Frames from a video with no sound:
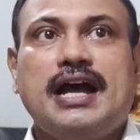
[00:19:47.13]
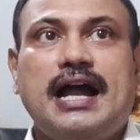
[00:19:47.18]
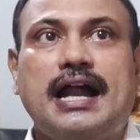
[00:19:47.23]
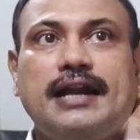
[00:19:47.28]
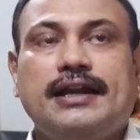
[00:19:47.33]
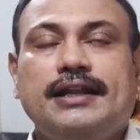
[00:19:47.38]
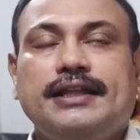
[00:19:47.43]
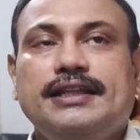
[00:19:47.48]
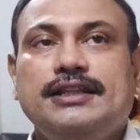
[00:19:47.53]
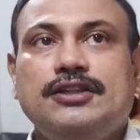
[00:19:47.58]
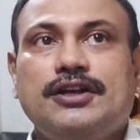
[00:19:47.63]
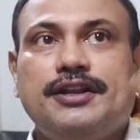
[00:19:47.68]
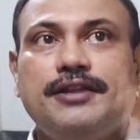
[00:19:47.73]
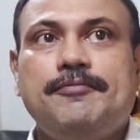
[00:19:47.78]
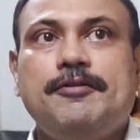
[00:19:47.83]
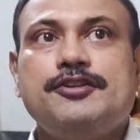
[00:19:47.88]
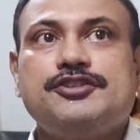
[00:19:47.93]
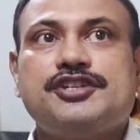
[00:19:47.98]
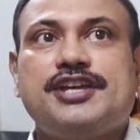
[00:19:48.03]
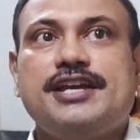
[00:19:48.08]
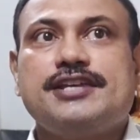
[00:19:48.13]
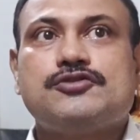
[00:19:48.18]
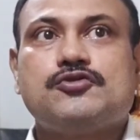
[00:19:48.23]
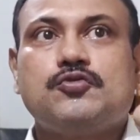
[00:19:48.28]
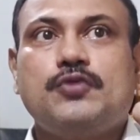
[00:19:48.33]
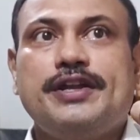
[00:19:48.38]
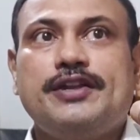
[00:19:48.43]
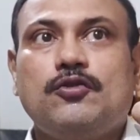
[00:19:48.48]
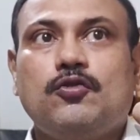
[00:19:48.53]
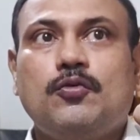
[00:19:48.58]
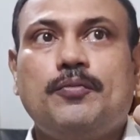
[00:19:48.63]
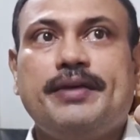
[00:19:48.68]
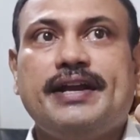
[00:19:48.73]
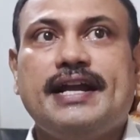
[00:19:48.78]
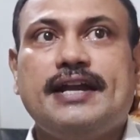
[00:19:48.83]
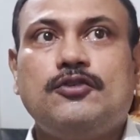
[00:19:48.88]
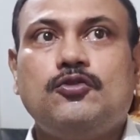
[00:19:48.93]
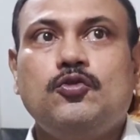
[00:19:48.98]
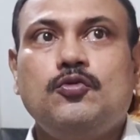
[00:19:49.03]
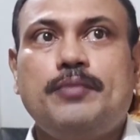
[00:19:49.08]
And in the reverse case, when
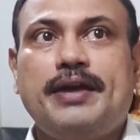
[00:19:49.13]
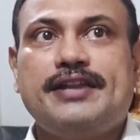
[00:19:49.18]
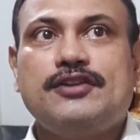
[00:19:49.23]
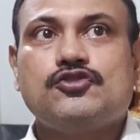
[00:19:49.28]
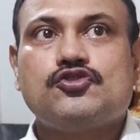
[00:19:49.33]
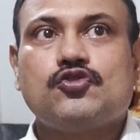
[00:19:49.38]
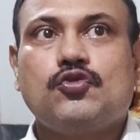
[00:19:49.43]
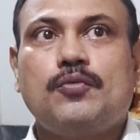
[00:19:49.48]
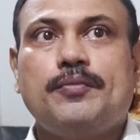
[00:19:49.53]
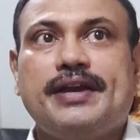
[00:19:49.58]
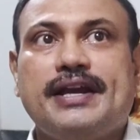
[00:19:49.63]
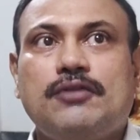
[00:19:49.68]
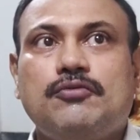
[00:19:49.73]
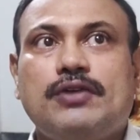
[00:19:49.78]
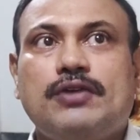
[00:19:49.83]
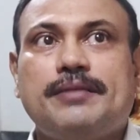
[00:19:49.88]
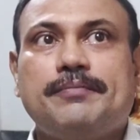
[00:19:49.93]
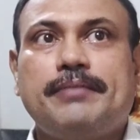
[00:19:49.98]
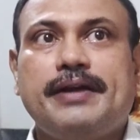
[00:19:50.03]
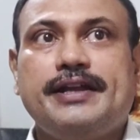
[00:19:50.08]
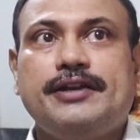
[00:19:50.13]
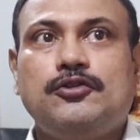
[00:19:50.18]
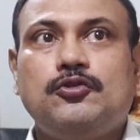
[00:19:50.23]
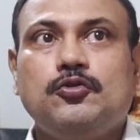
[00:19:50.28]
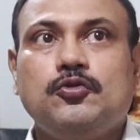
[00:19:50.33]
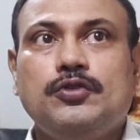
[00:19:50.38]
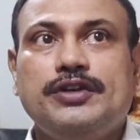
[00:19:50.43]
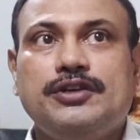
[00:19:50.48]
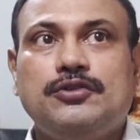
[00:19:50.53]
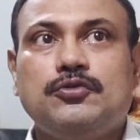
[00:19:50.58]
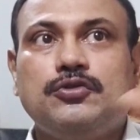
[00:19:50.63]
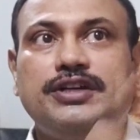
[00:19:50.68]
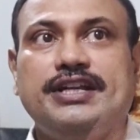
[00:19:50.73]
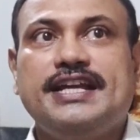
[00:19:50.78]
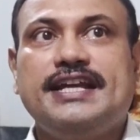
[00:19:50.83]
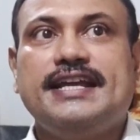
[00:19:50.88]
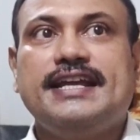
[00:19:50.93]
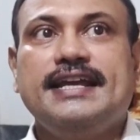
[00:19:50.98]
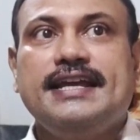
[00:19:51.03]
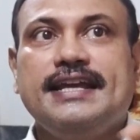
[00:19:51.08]
omega 2 minus omega 1 by 2 into
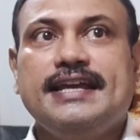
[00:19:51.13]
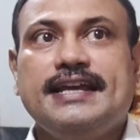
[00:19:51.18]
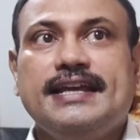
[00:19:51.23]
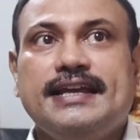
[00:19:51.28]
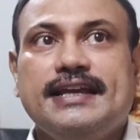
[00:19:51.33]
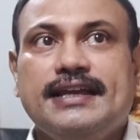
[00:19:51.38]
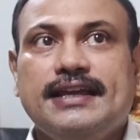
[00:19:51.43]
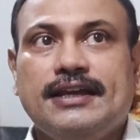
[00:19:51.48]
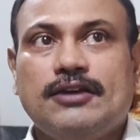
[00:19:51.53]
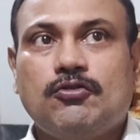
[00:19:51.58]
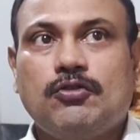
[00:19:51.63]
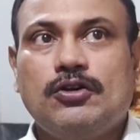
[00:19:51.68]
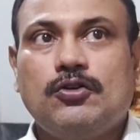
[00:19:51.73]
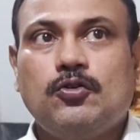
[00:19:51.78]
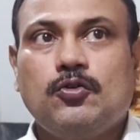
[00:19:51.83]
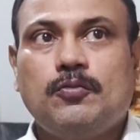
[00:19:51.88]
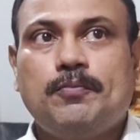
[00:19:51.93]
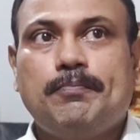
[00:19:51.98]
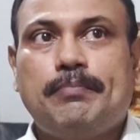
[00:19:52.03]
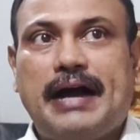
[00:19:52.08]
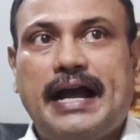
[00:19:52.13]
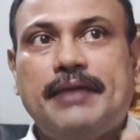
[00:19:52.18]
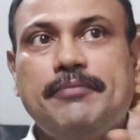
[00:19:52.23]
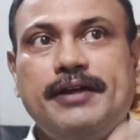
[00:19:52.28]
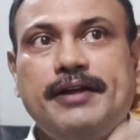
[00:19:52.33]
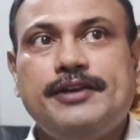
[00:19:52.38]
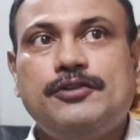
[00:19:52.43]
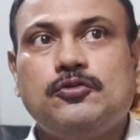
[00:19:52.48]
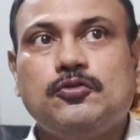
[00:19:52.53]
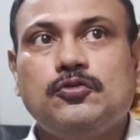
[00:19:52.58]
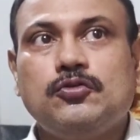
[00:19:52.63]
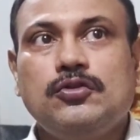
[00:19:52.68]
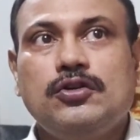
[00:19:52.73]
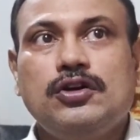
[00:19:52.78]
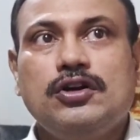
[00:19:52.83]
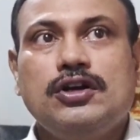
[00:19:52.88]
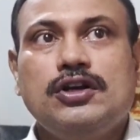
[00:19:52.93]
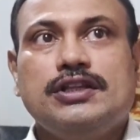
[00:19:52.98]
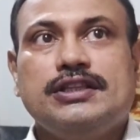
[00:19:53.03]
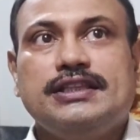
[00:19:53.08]
t equal to pi by
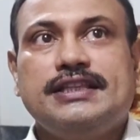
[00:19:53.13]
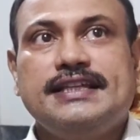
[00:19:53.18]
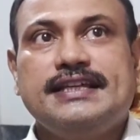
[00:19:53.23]
2,